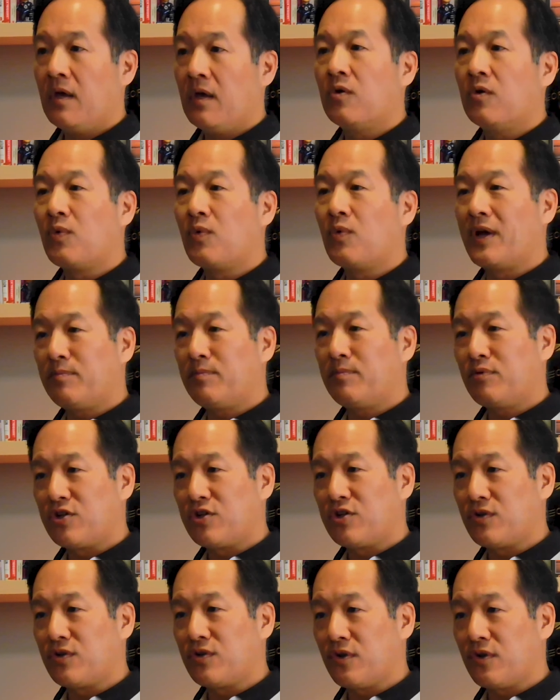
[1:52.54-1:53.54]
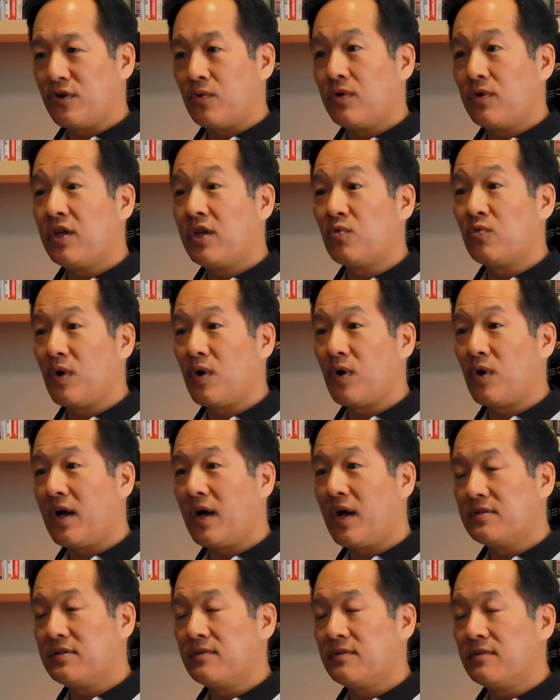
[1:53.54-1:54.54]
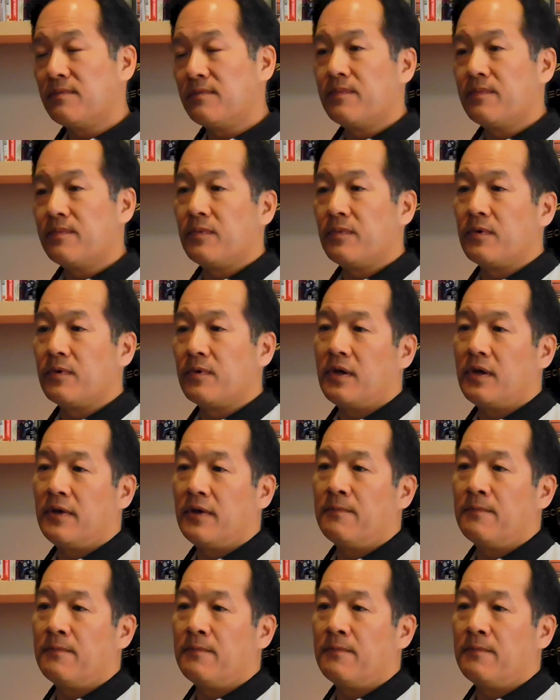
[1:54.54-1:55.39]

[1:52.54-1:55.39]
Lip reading: Rent pressure, though, can rise. Okay.